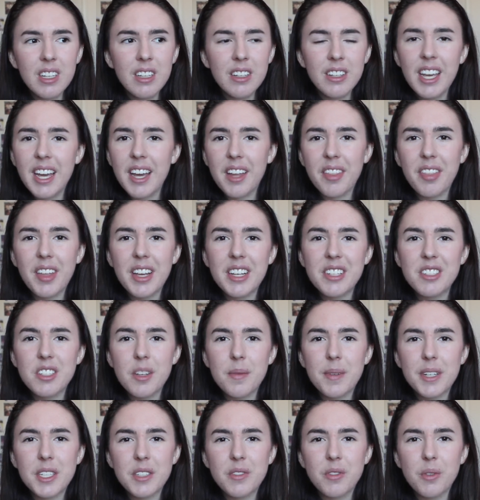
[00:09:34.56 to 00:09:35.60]
Yeah, thanks so
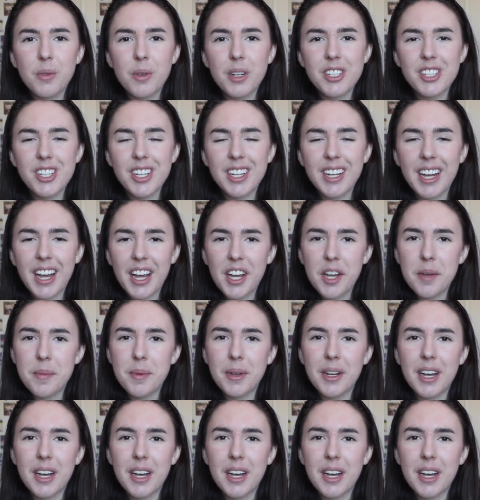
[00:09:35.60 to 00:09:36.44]
much for watching. I hope